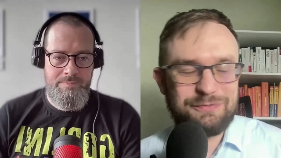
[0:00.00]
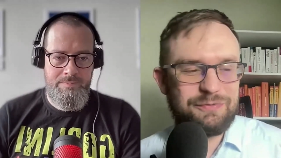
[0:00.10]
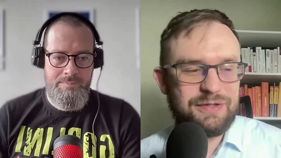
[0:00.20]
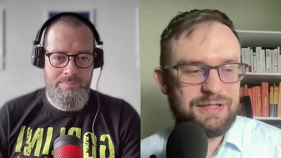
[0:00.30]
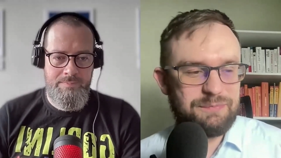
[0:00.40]
Speaker 1: to,
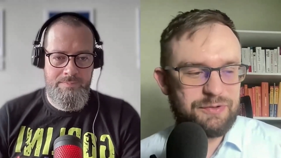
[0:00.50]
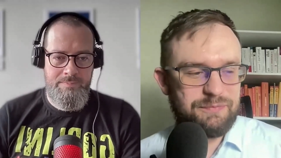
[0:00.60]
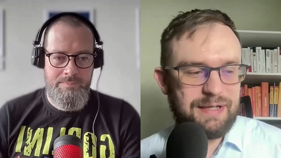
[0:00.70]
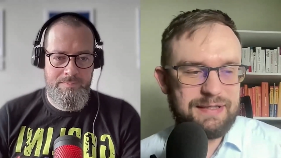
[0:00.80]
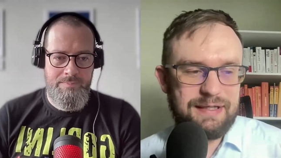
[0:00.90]
to earn
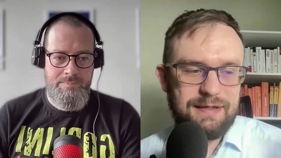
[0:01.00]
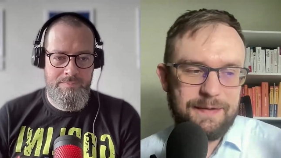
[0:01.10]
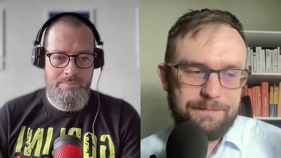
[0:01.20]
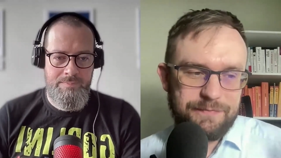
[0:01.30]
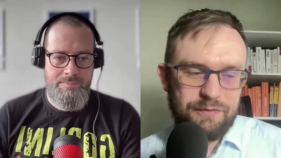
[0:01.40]
more money
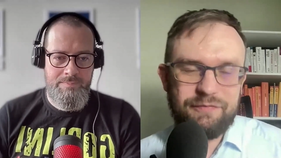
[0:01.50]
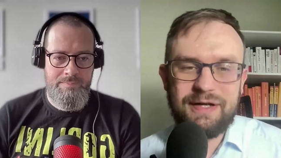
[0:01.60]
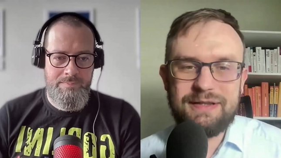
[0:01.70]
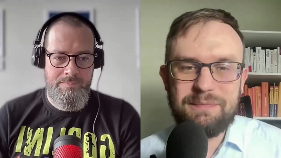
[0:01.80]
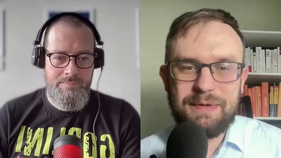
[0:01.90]
to
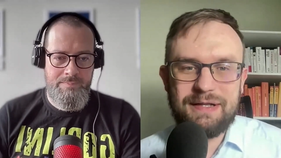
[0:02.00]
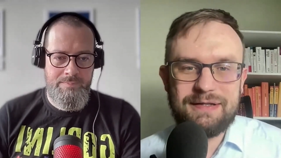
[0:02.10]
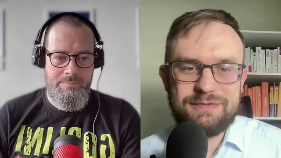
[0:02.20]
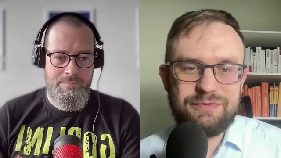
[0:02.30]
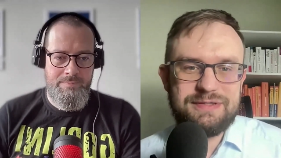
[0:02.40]
find the
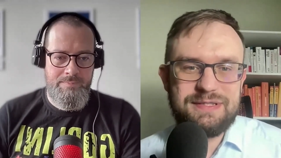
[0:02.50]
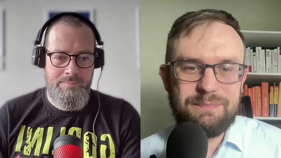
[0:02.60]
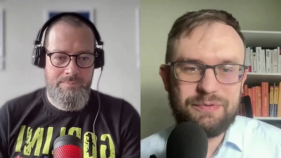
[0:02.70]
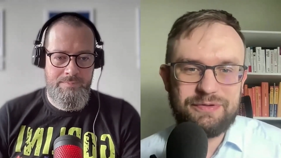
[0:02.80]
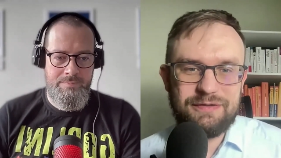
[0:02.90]
balance what is
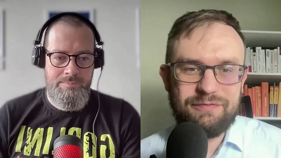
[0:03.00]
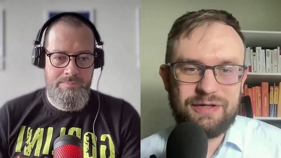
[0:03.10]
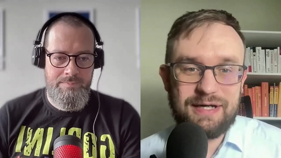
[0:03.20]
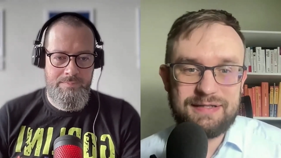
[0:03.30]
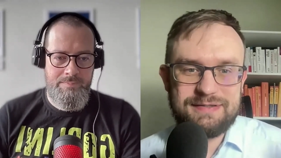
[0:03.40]
important
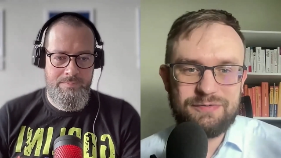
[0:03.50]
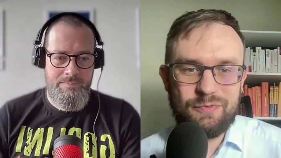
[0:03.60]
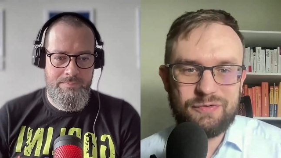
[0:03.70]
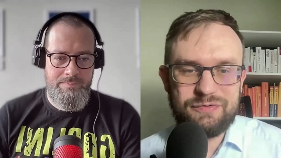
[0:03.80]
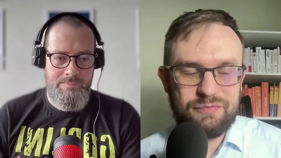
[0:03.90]
for us
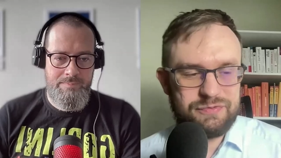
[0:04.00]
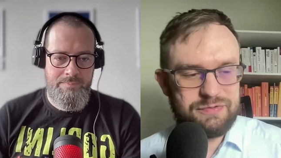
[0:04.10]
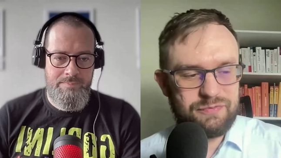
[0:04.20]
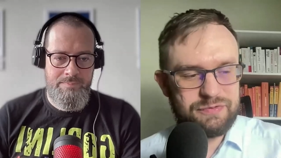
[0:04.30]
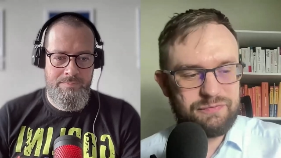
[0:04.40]
what what
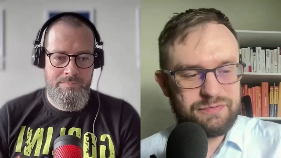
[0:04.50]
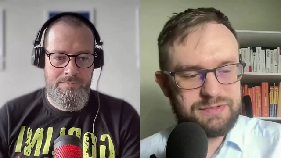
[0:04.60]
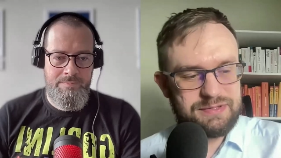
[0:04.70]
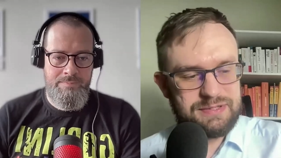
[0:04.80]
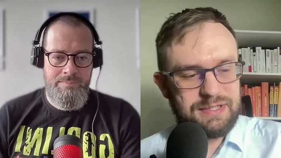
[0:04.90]
what
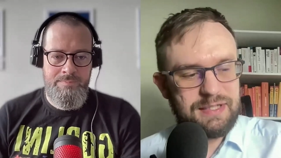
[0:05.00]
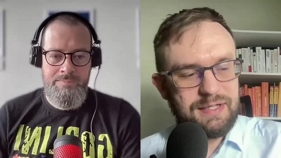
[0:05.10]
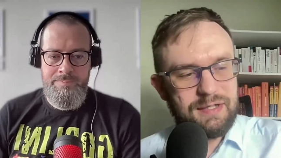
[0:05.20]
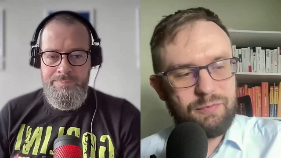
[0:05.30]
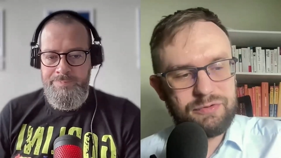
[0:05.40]
what's
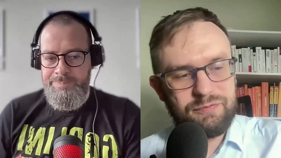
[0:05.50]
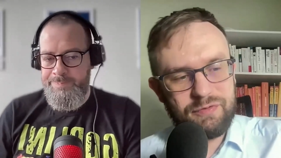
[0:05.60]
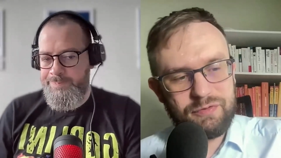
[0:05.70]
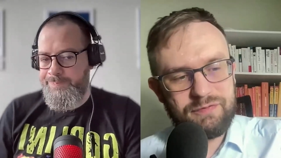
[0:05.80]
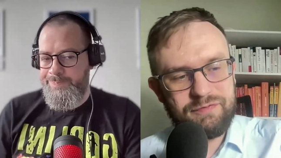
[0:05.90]
what
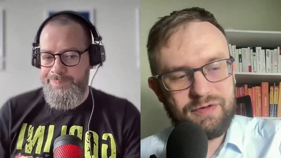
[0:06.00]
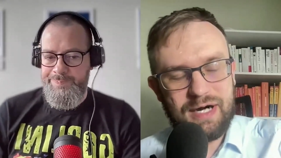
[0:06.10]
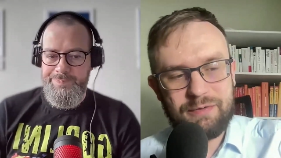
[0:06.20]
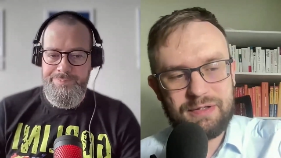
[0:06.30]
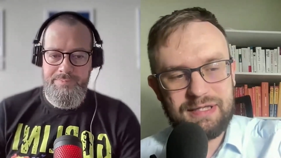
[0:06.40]
work for
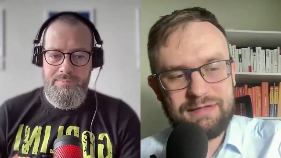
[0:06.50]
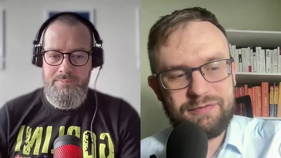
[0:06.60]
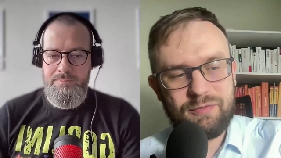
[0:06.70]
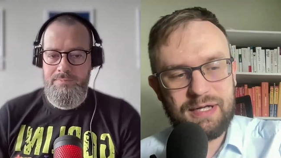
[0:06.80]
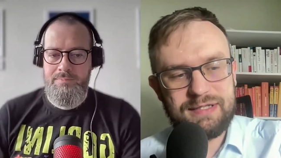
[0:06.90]
our
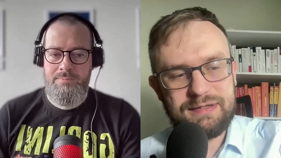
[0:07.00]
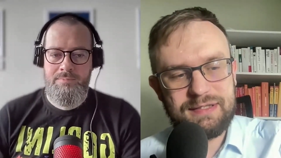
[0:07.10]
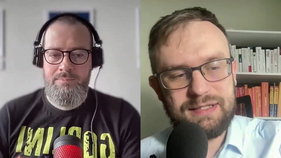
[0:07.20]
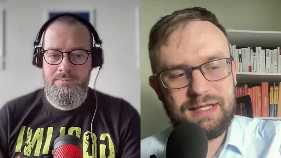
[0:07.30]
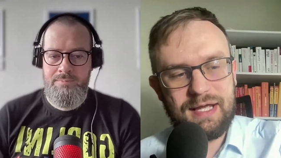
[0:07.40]
life
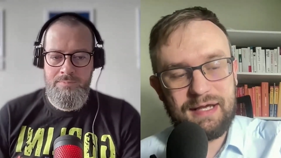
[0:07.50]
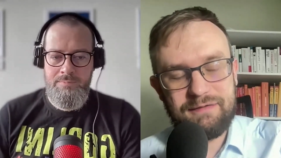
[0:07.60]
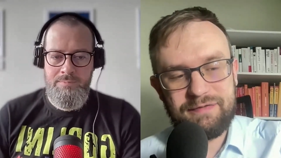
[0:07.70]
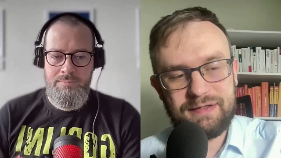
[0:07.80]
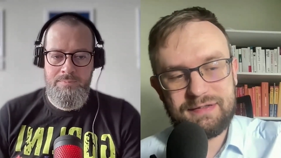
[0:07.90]
quality yeah
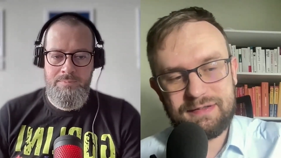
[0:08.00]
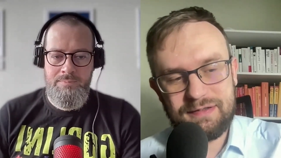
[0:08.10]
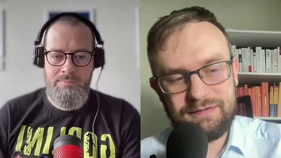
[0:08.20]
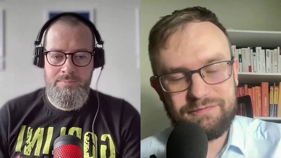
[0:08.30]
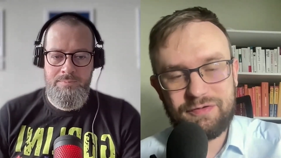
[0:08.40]
i think
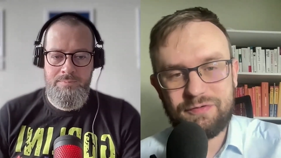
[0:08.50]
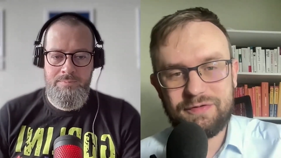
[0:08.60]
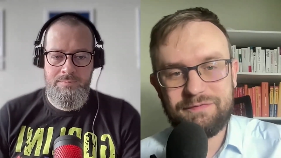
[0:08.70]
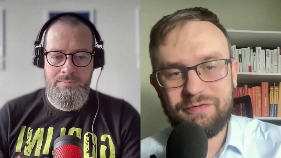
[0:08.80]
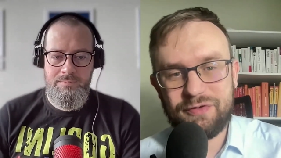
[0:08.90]
if you
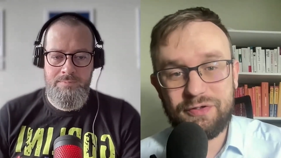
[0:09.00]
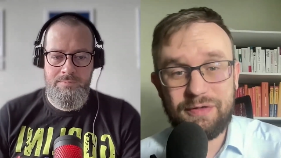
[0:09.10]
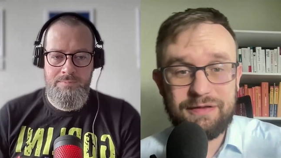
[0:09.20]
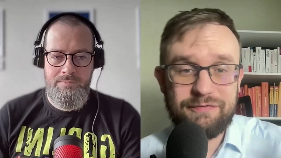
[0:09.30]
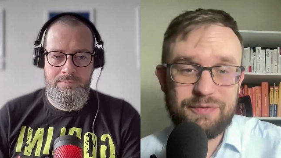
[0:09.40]
if for
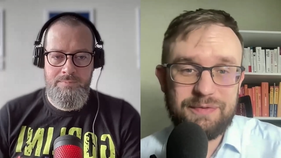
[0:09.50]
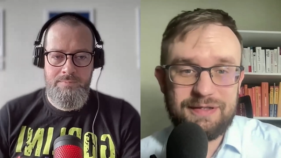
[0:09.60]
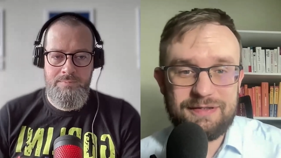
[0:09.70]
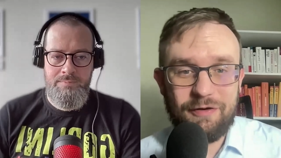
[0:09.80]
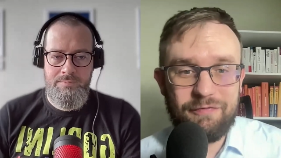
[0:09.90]
you and for
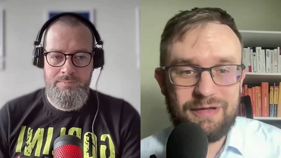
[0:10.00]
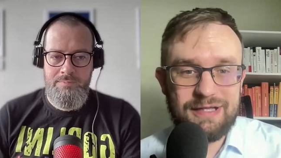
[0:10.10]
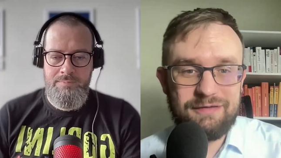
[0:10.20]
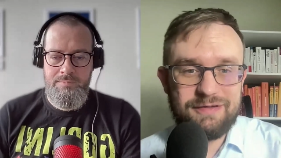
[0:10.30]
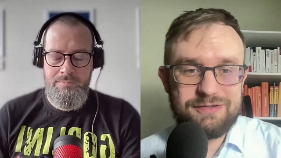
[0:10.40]
me is
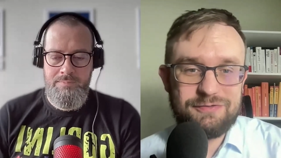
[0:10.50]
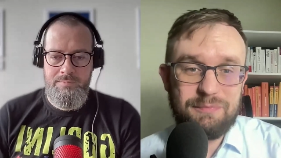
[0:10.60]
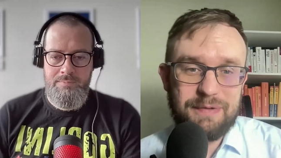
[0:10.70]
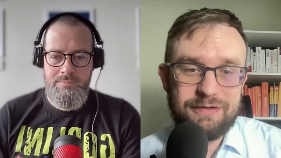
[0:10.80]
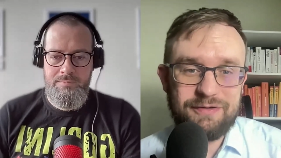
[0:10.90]
offline events
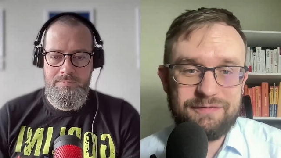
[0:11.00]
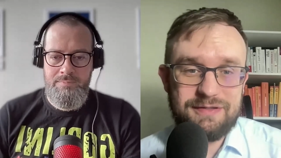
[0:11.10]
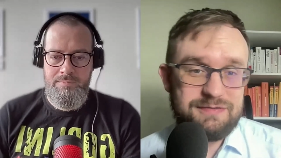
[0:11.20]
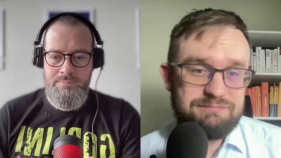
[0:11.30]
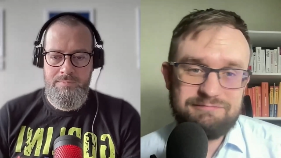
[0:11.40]
also part of
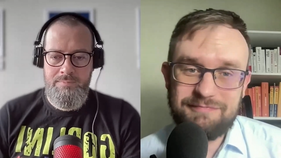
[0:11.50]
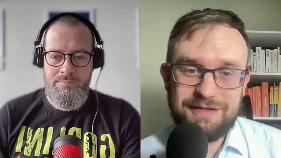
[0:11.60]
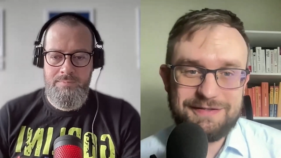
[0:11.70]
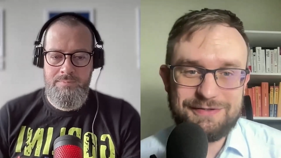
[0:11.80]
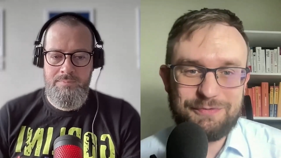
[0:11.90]
this
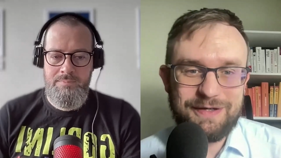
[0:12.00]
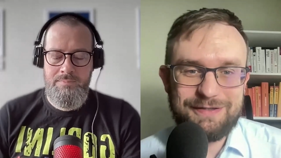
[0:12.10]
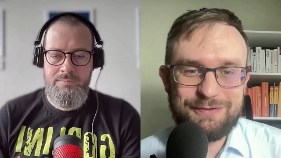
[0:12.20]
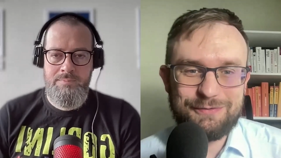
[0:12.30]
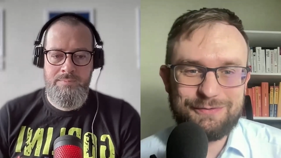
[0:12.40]
it's
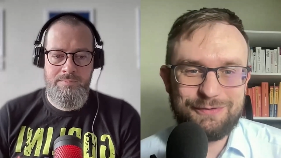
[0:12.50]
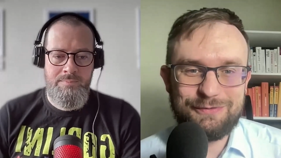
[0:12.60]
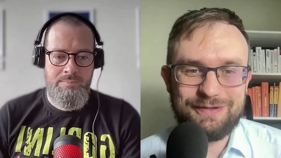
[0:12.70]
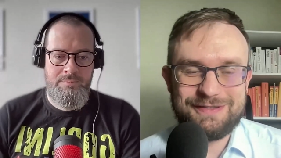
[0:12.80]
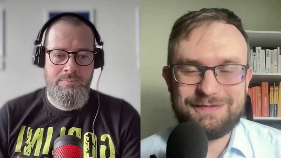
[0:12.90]
great to, to
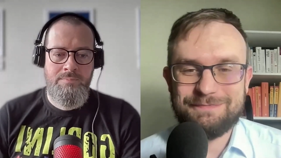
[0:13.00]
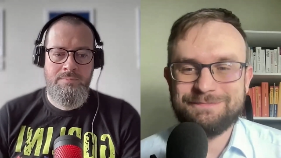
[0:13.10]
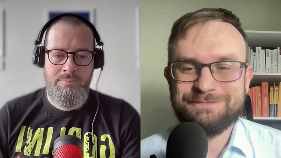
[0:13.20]
do this